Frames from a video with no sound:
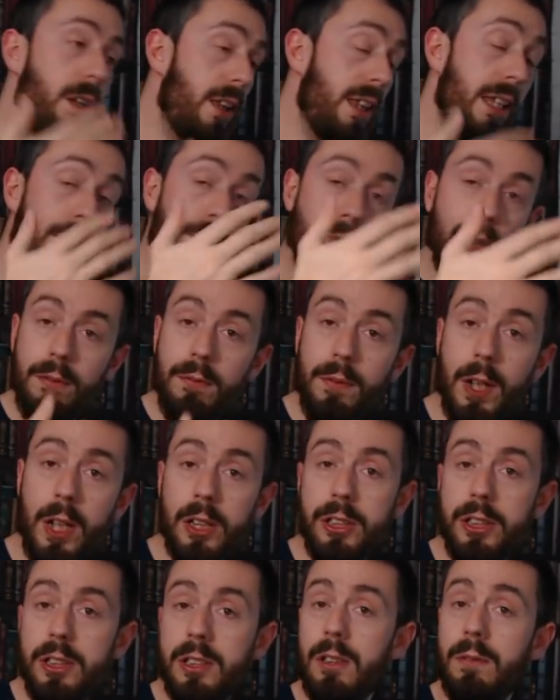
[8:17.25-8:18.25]
Different
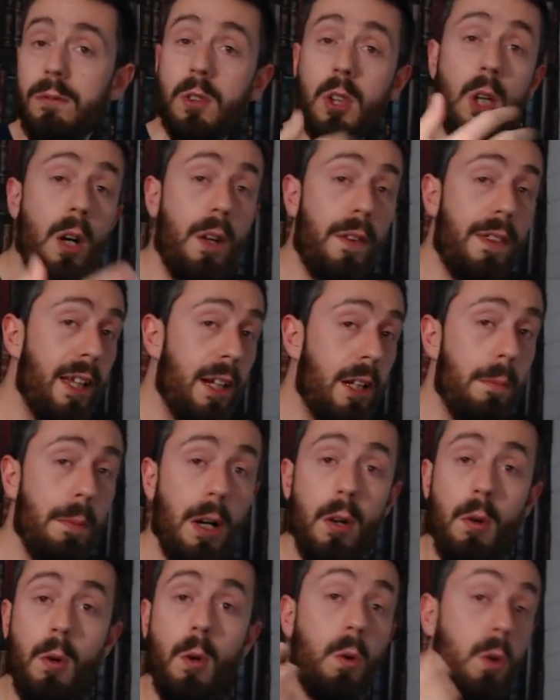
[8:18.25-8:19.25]
versions have got
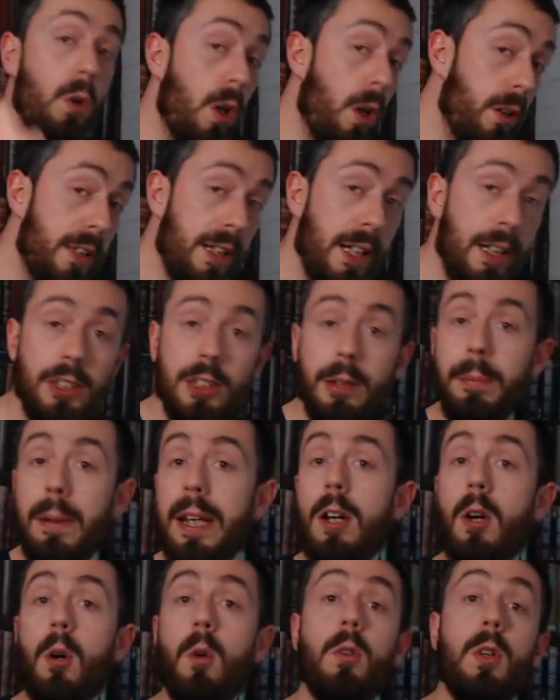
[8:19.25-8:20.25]
Thunderbolt or got ten G B or